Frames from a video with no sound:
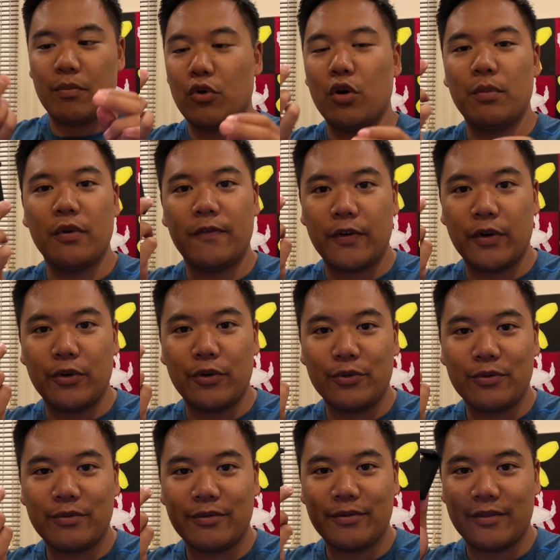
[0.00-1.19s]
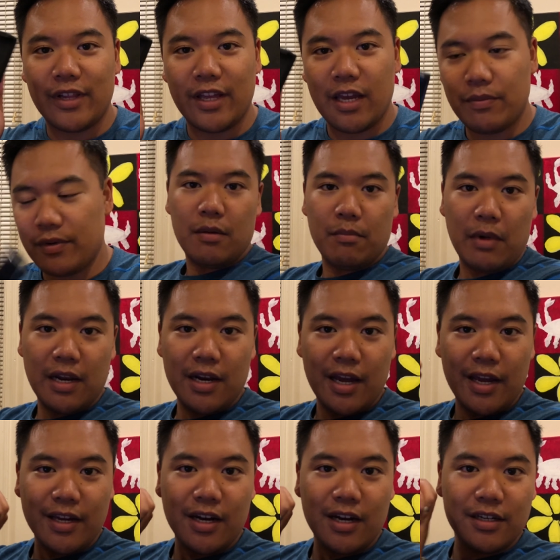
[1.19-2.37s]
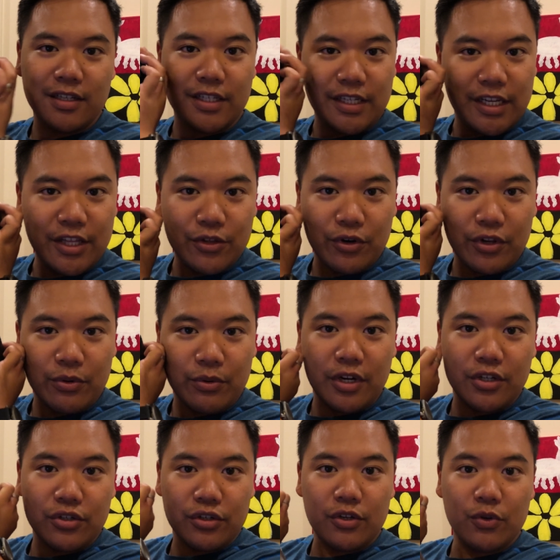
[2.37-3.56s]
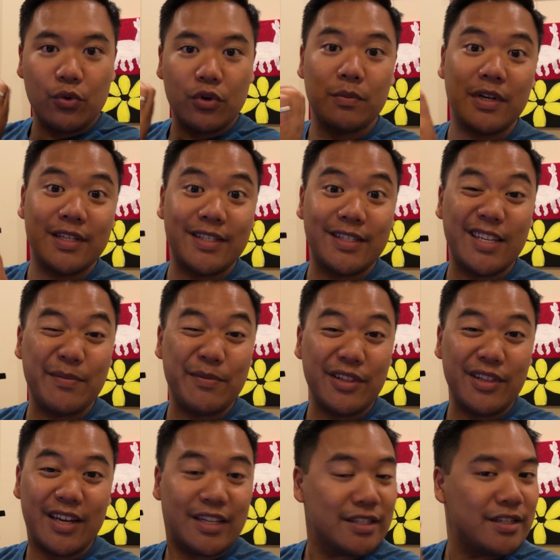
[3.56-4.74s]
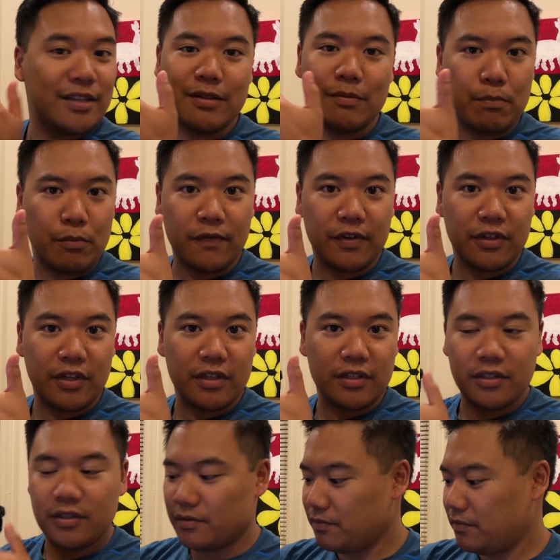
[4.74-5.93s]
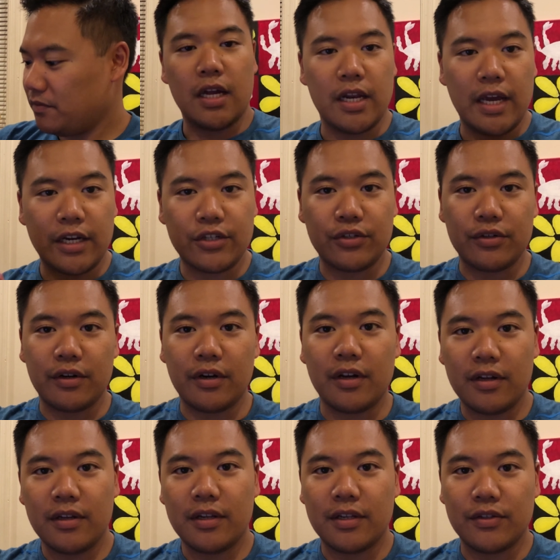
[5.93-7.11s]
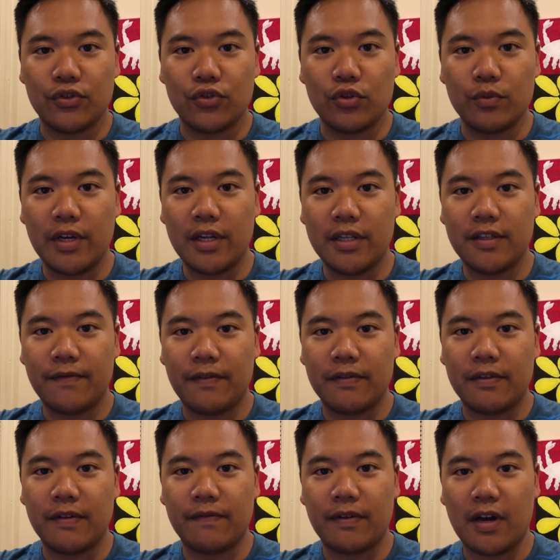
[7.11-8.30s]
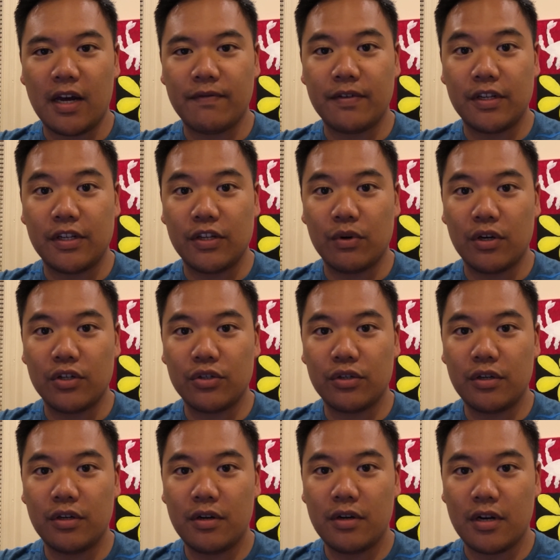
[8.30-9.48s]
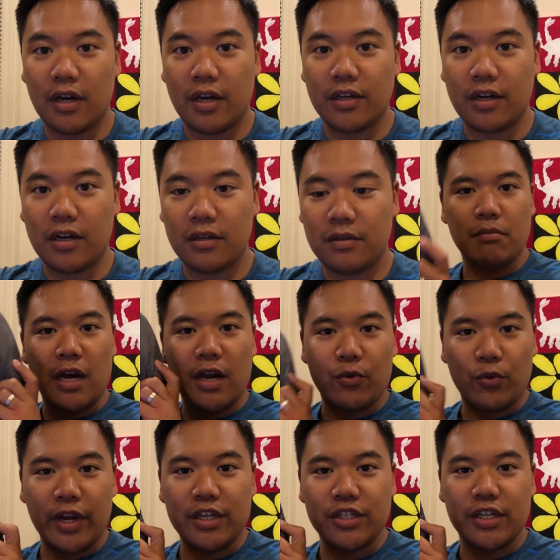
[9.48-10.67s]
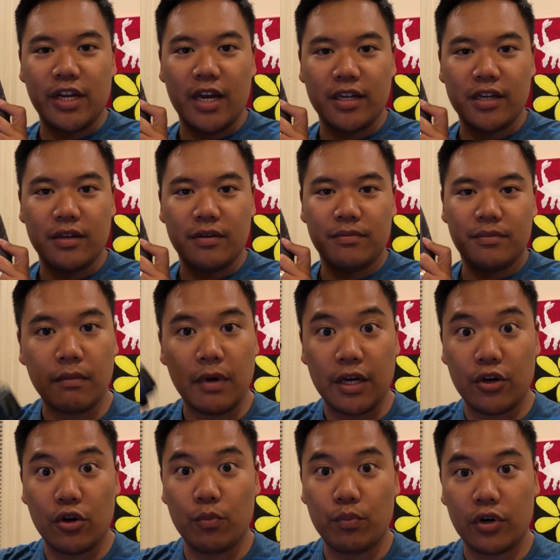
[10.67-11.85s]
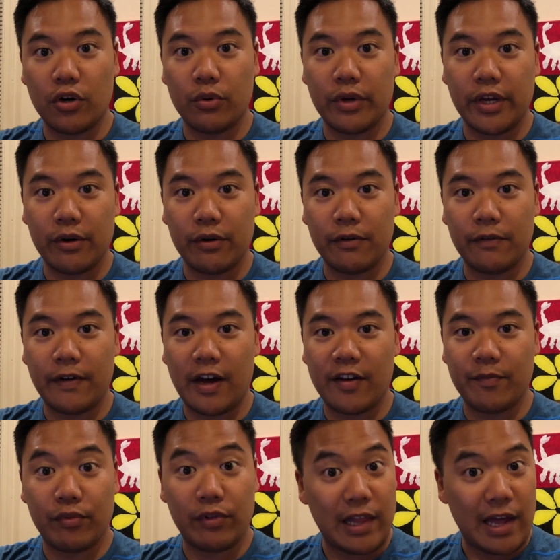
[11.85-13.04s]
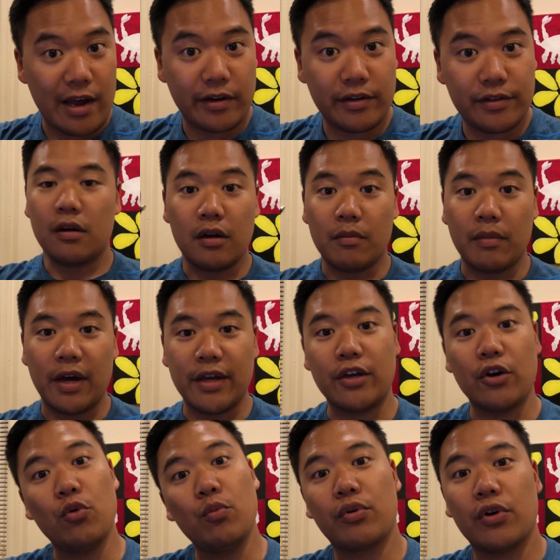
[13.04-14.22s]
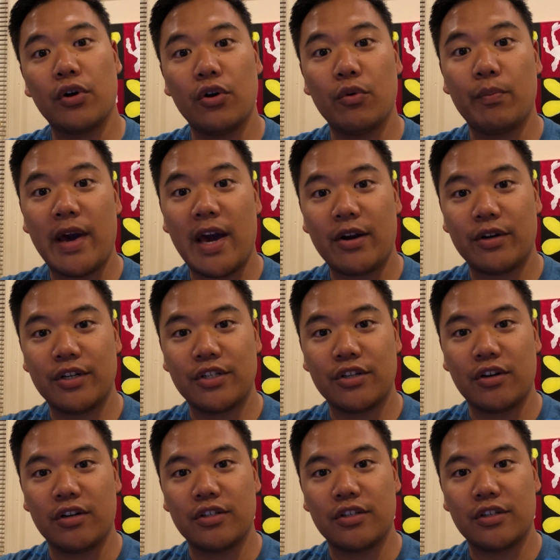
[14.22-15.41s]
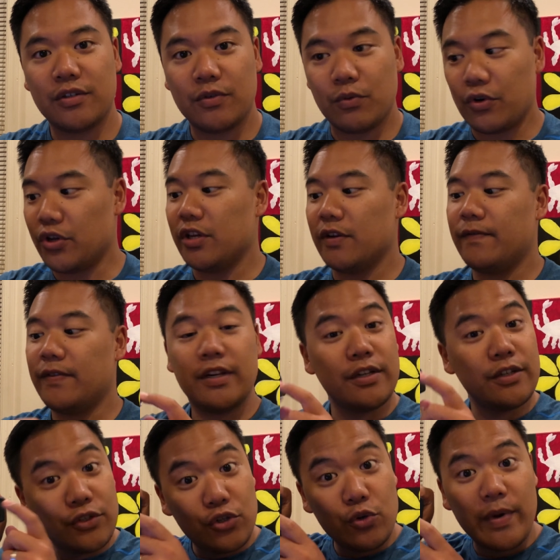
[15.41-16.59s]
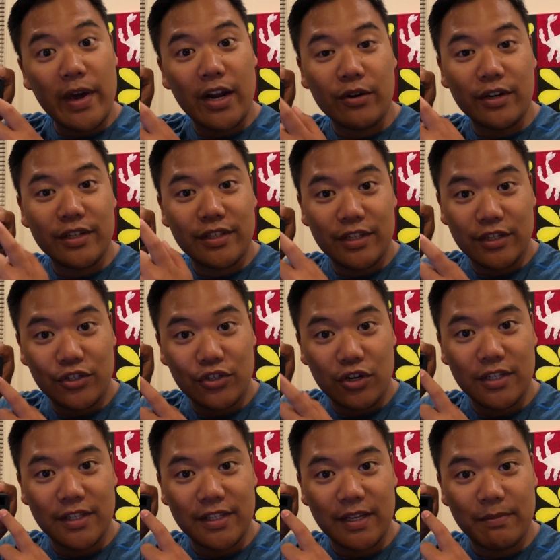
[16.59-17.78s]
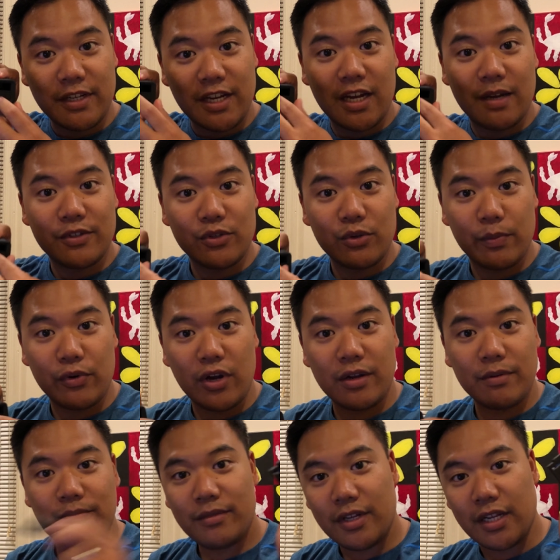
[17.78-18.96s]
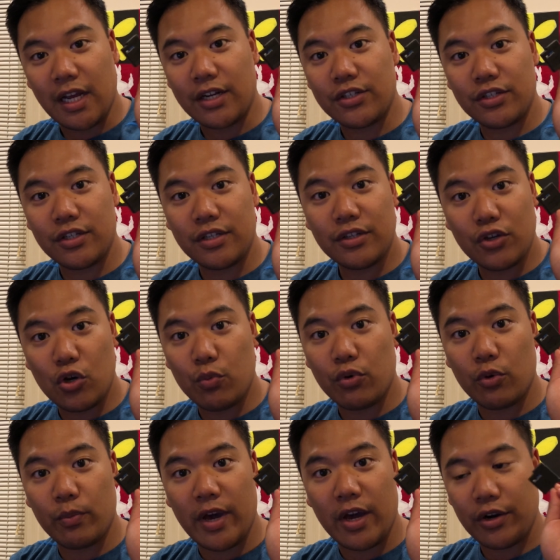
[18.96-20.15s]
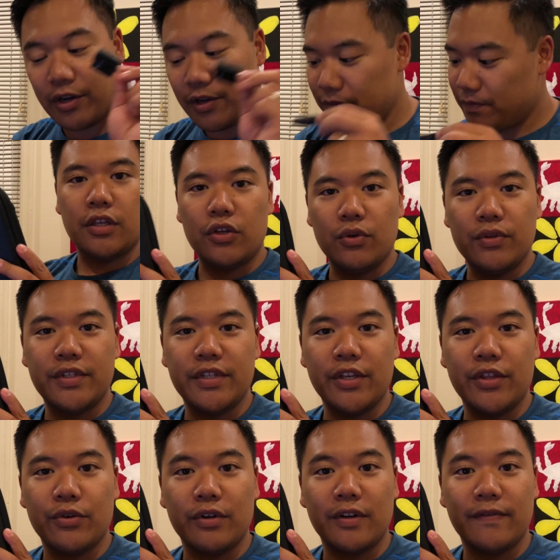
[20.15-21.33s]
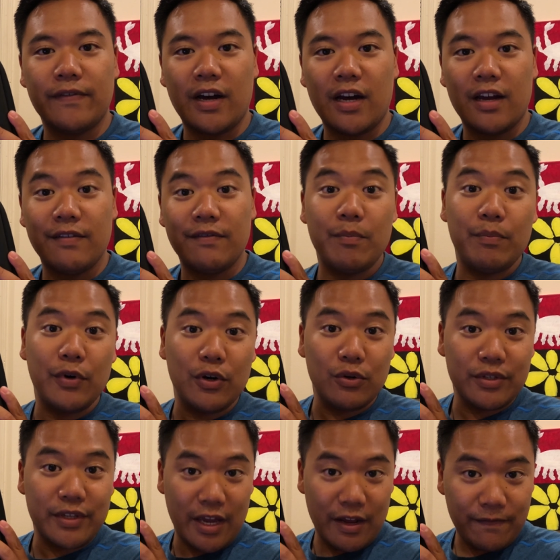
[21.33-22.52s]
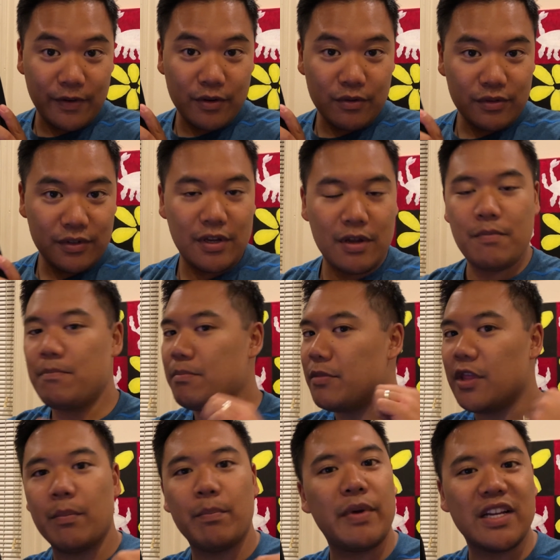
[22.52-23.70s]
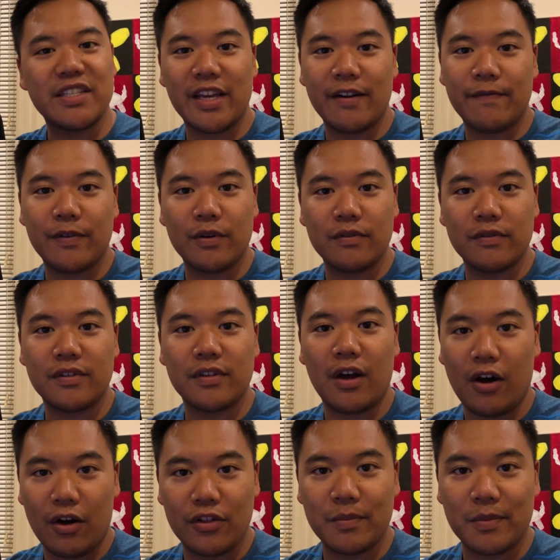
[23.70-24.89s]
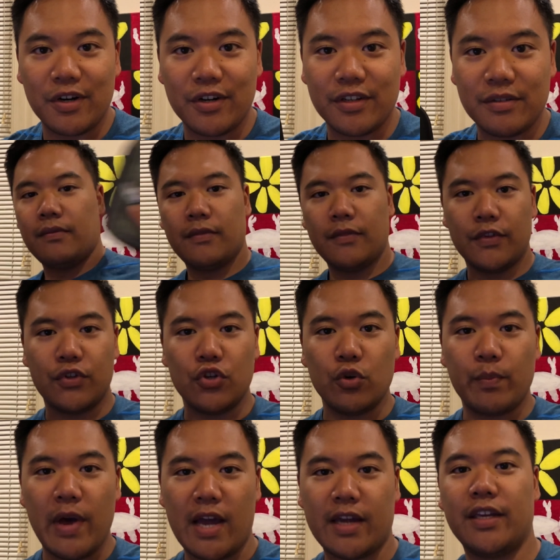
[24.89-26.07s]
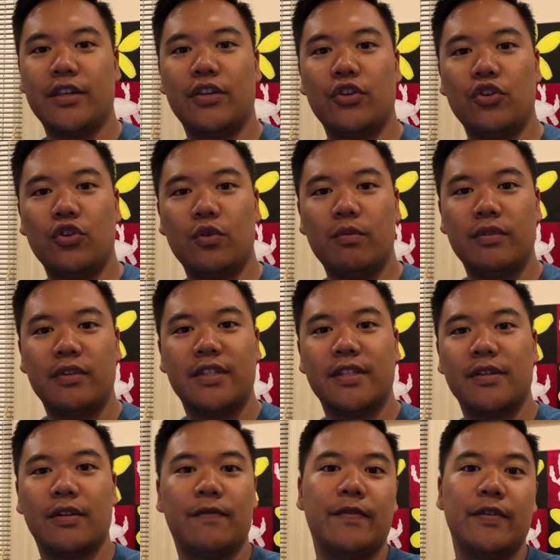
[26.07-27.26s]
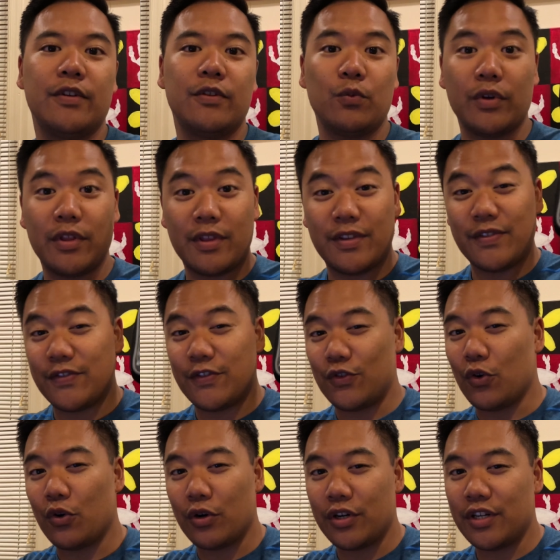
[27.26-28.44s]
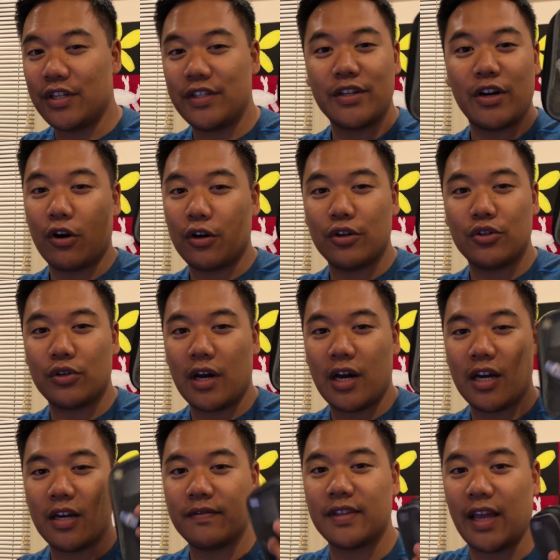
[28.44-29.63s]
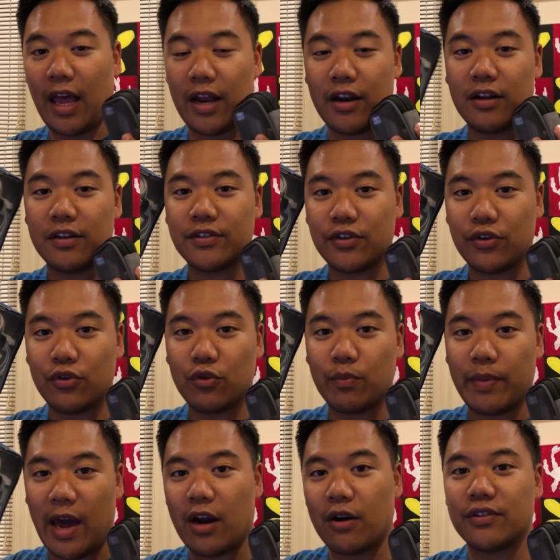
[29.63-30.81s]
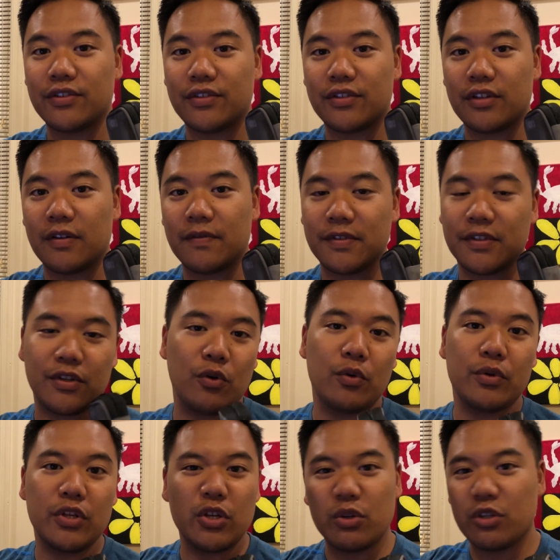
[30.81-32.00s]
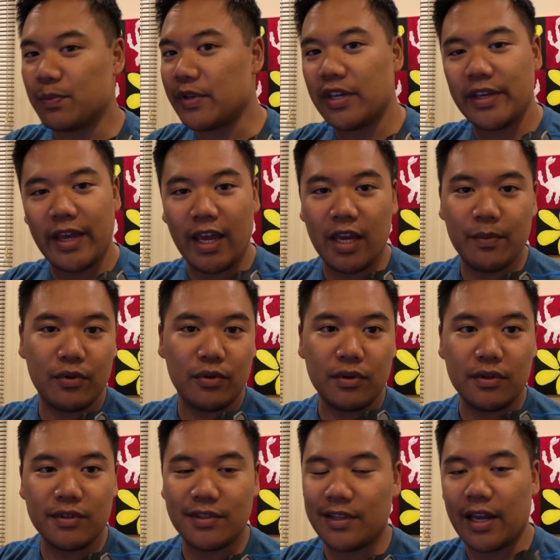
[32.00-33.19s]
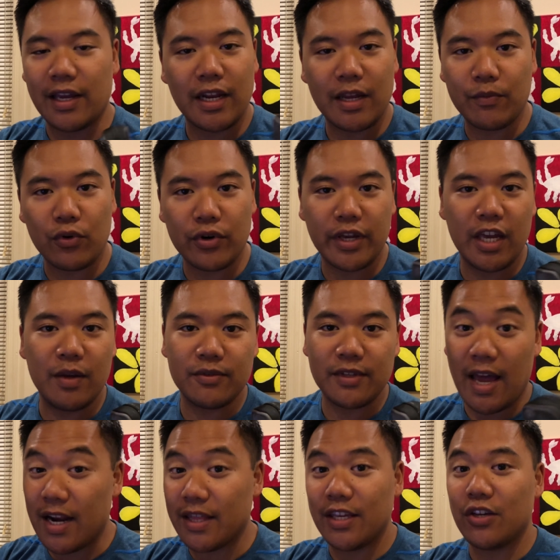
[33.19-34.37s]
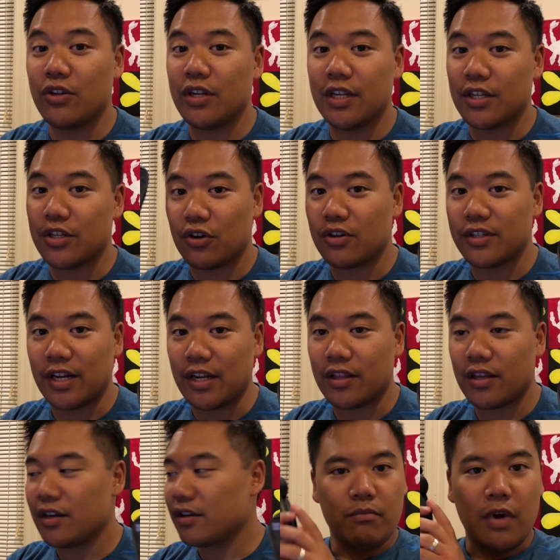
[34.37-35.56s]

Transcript: Mobile phone clamp, my Nikon D3300 with my Sigma lens, perfect lens. An extra zoom lens, 55-200 Nikon. My rain jacket, my GoPro Hero 5 Black, my GoPro battery charger, where you can fit 2 batteries and charge at the same time. So I brought an extra GoPro battery. QC35 Bose headphones, the best headphones on the market. 2 packing cubes filled with storage, hard drives, and also power stuff. So USB cables, lightning port cables, anything you need to charge anything.